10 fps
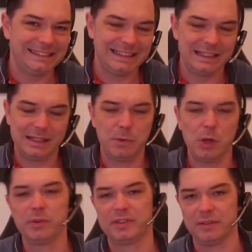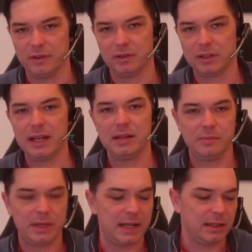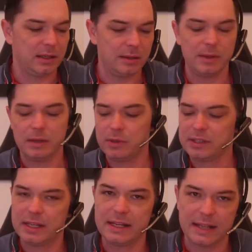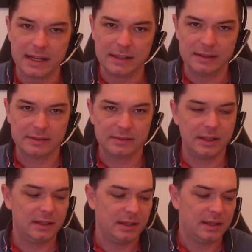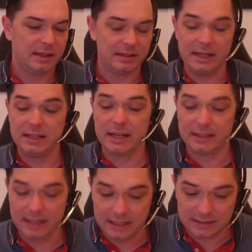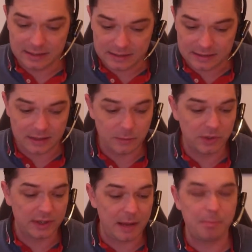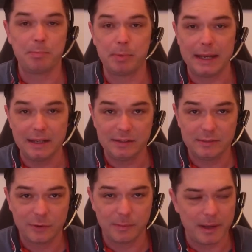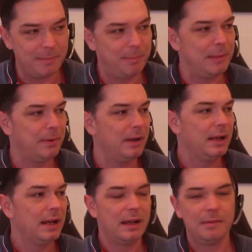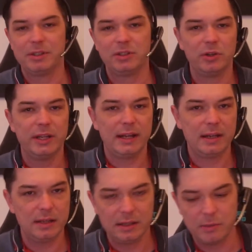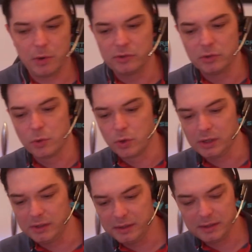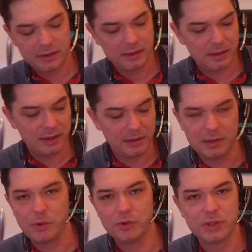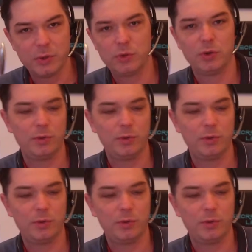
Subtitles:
the world was different. Okay, we get it. It was the late 90s. The internet did exist, and it was a happy place for many people. But there was no Google, there was no YouTube,